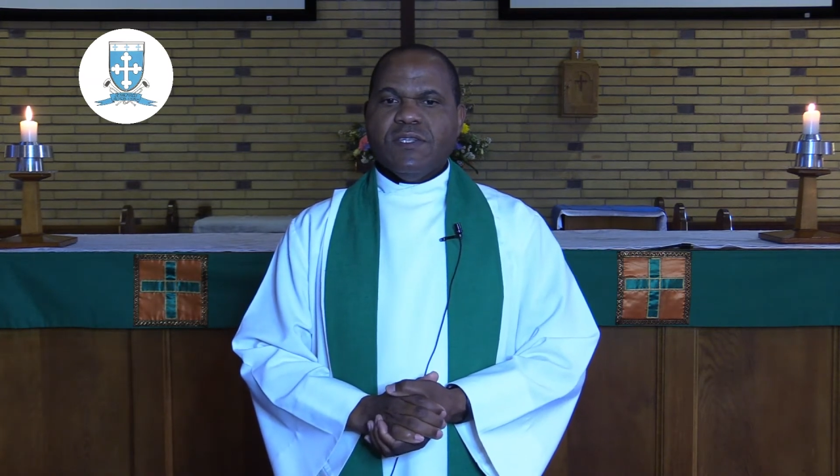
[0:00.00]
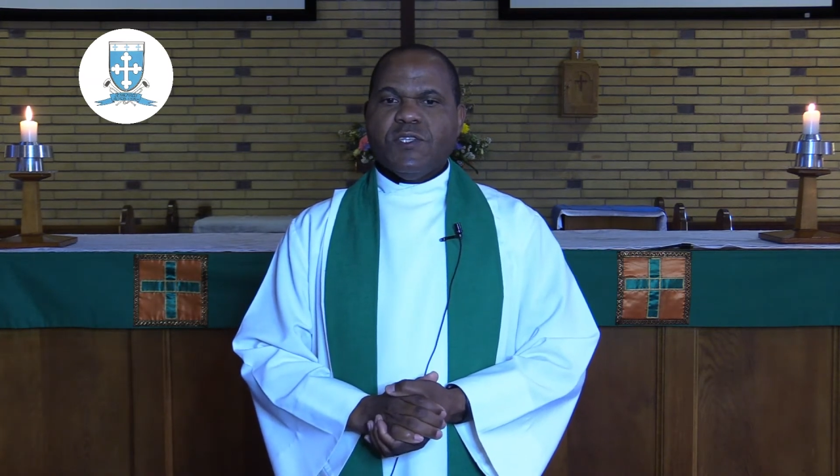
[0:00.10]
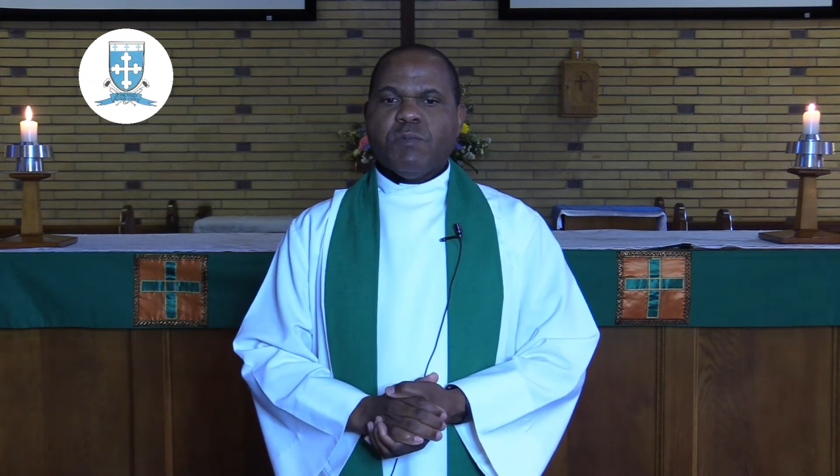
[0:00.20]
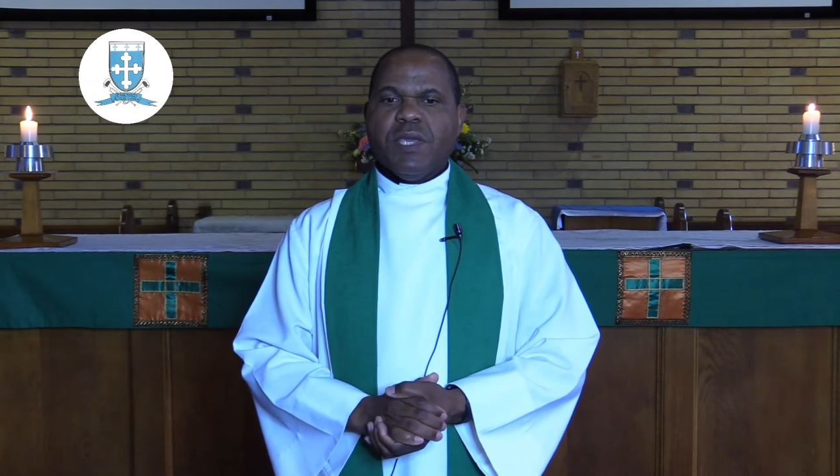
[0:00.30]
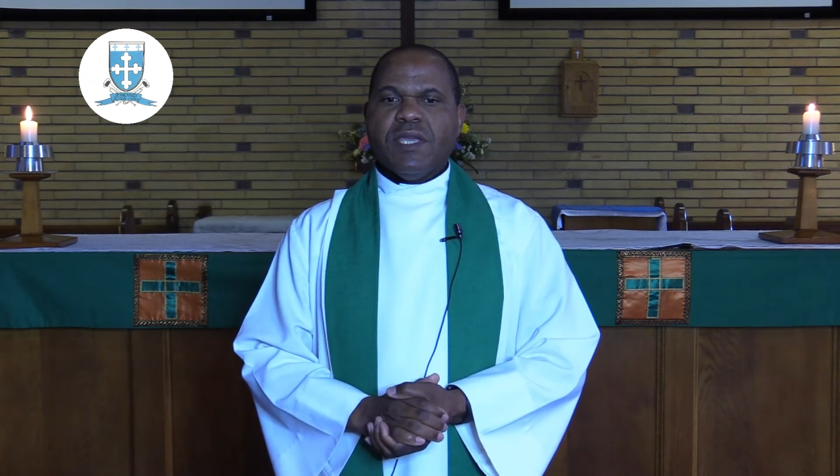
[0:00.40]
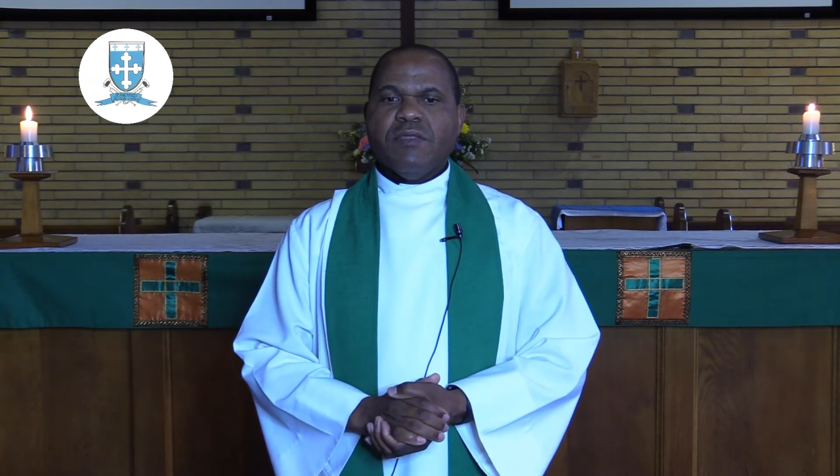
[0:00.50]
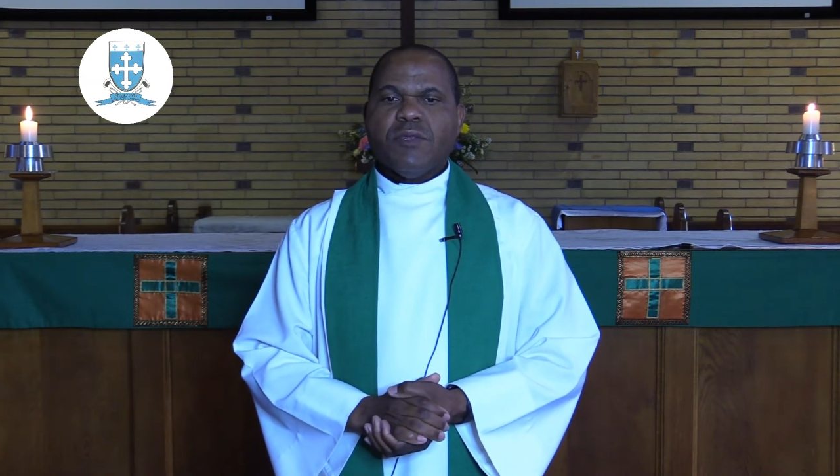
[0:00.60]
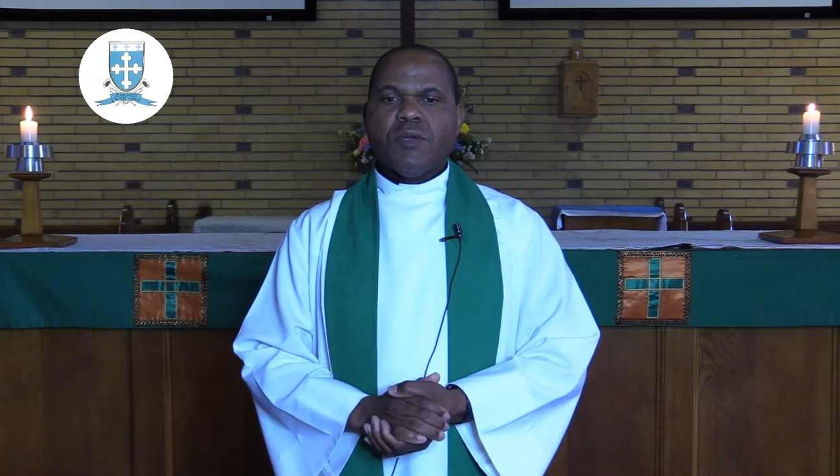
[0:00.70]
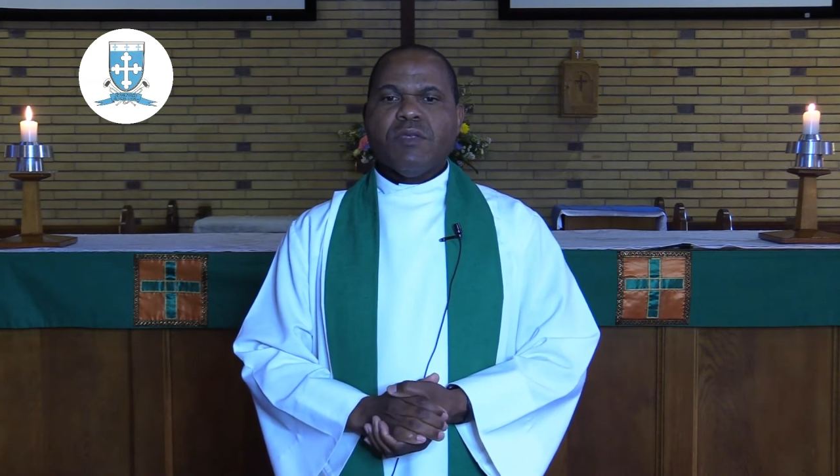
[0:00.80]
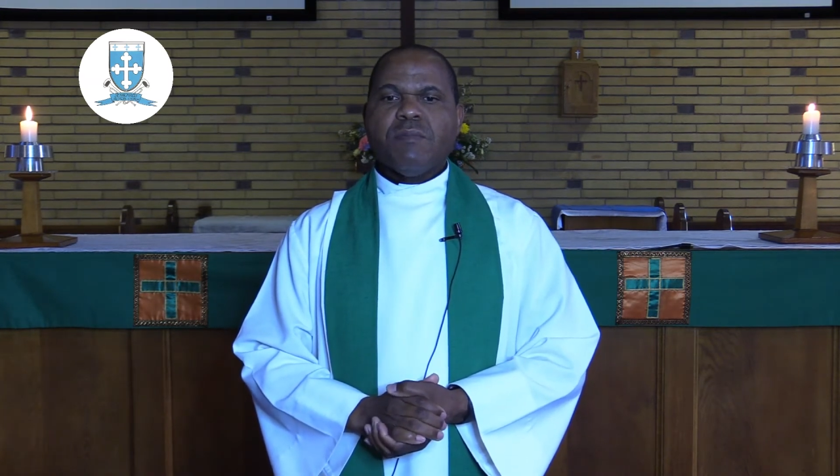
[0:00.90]
Speaking
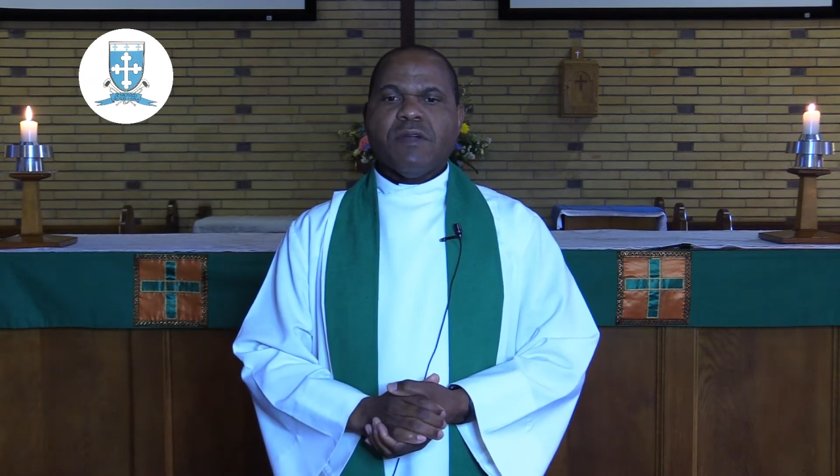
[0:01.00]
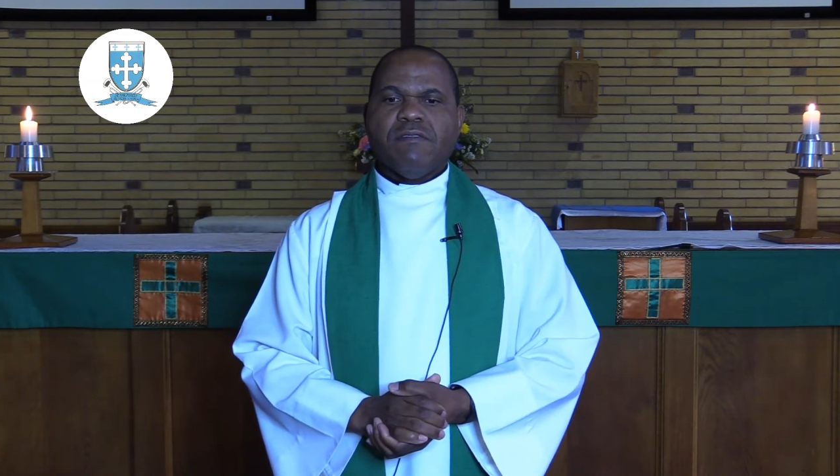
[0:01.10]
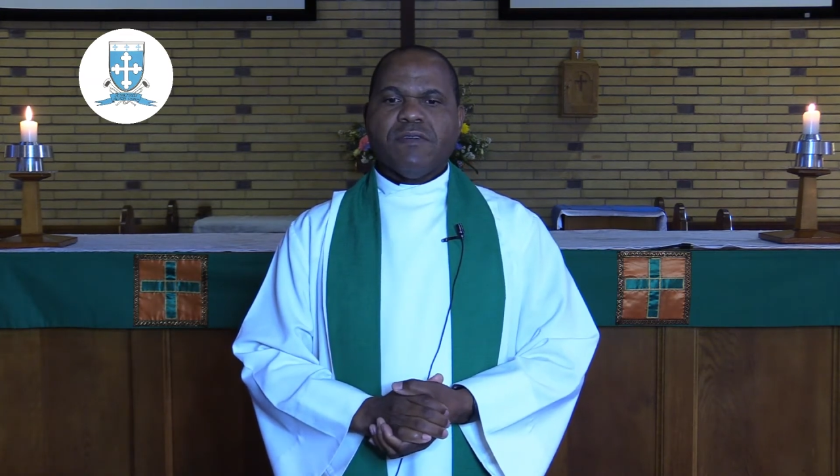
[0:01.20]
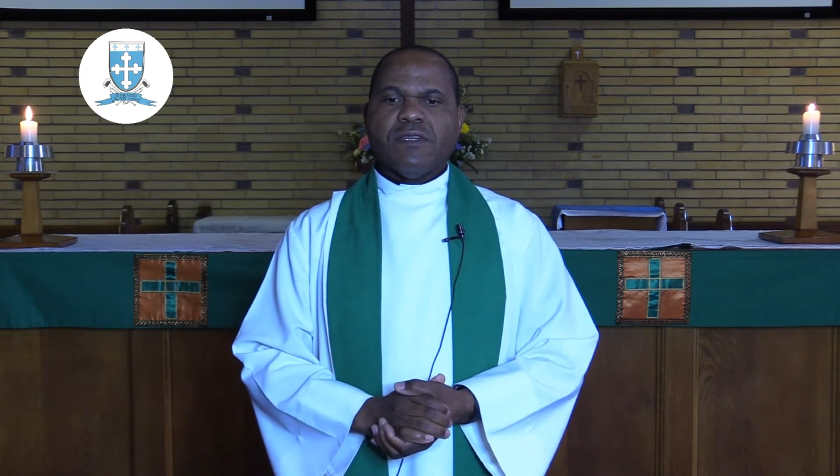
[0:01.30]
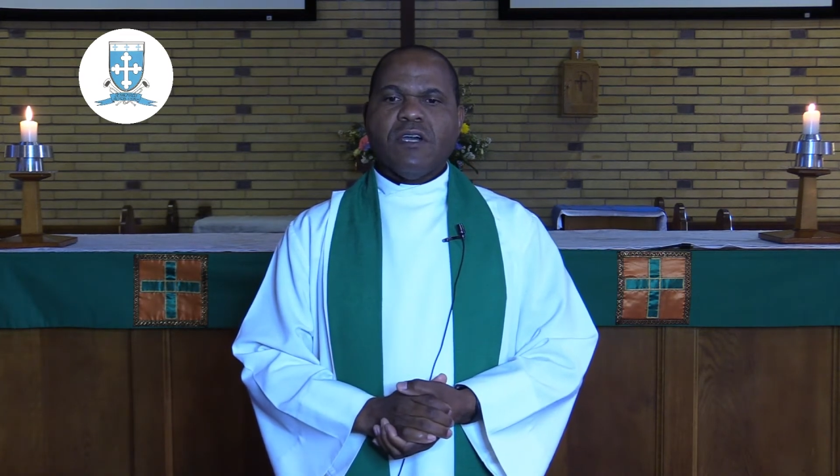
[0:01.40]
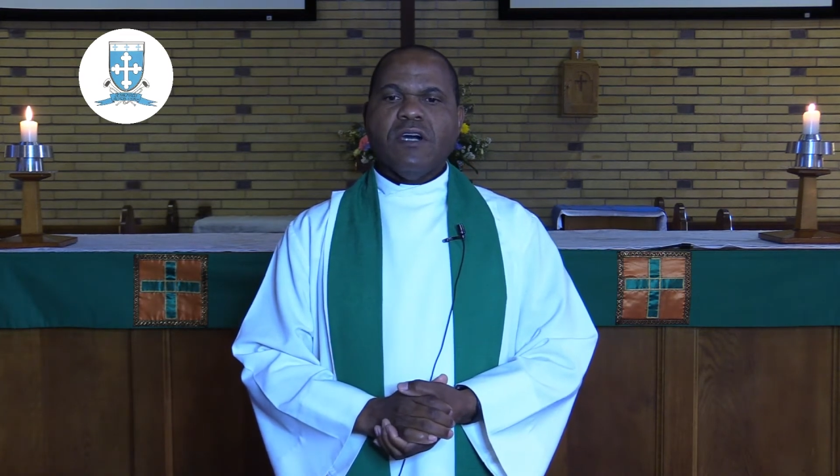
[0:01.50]
through the prophet,